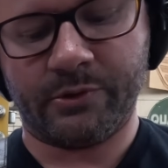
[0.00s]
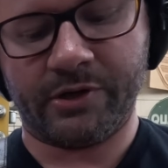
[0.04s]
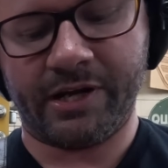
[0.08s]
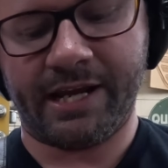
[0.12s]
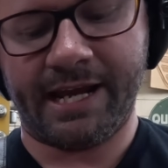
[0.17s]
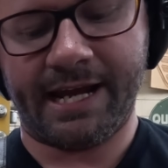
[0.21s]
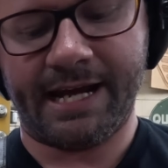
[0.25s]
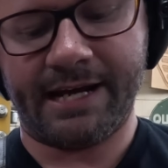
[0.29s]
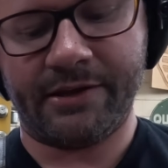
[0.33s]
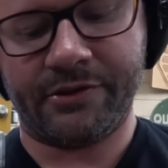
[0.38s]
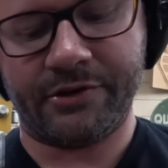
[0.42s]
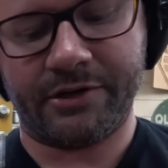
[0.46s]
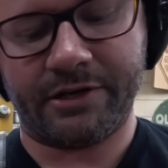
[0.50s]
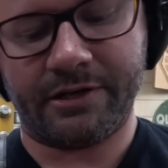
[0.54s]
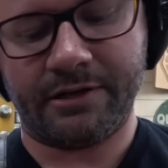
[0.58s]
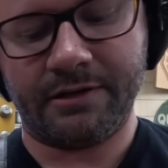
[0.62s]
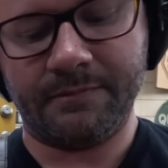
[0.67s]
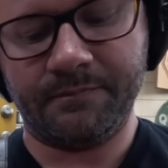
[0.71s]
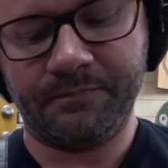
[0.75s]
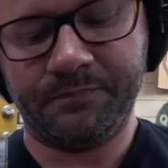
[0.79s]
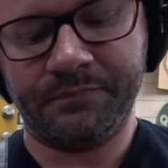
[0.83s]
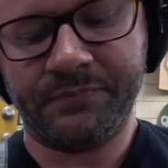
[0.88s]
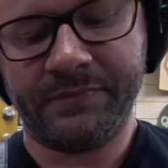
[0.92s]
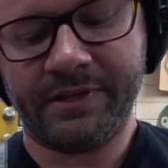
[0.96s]
gather
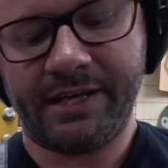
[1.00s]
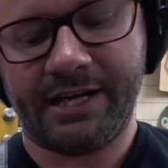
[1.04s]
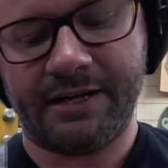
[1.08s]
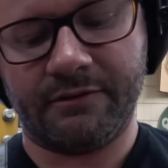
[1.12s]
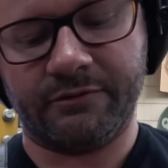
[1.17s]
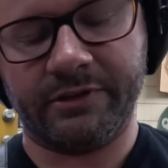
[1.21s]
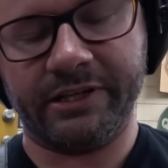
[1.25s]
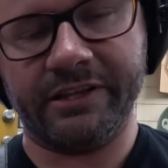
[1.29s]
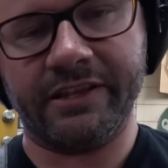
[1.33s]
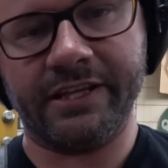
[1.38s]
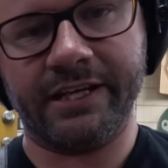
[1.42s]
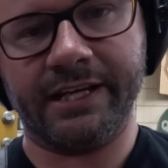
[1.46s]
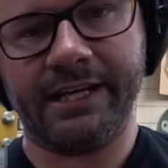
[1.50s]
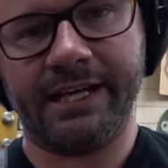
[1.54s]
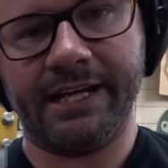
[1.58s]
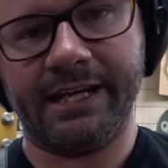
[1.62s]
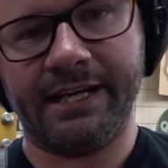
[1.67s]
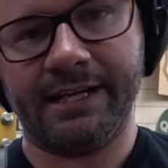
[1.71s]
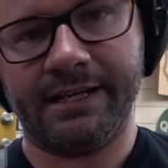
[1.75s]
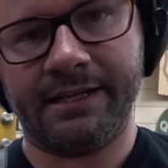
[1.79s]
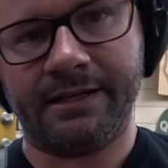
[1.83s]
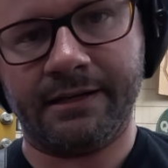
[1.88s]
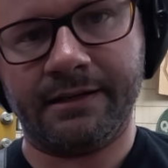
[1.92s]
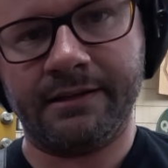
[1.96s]
everything
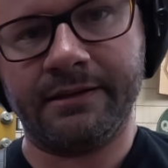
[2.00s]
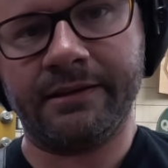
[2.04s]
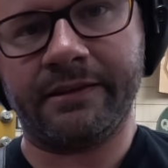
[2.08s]
in,